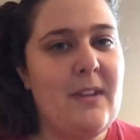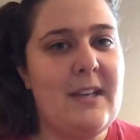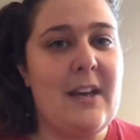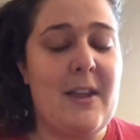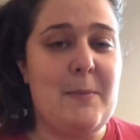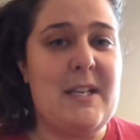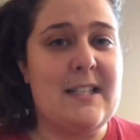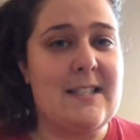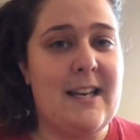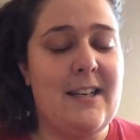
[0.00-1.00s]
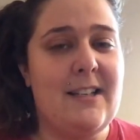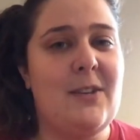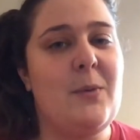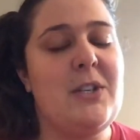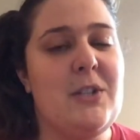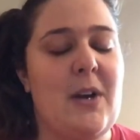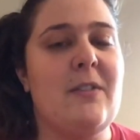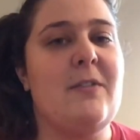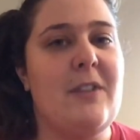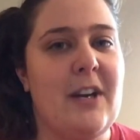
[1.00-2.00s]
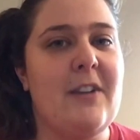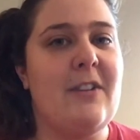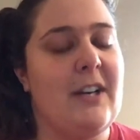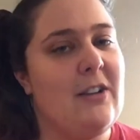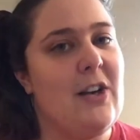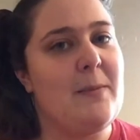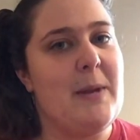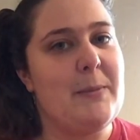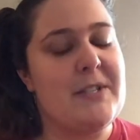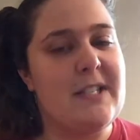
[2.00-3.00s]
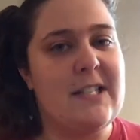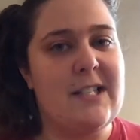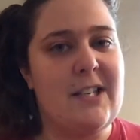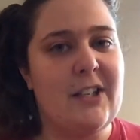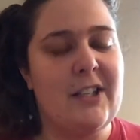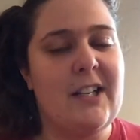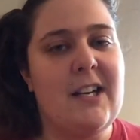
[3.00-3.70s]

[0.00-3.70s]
Now that being said, we do have a very, very long maple season here,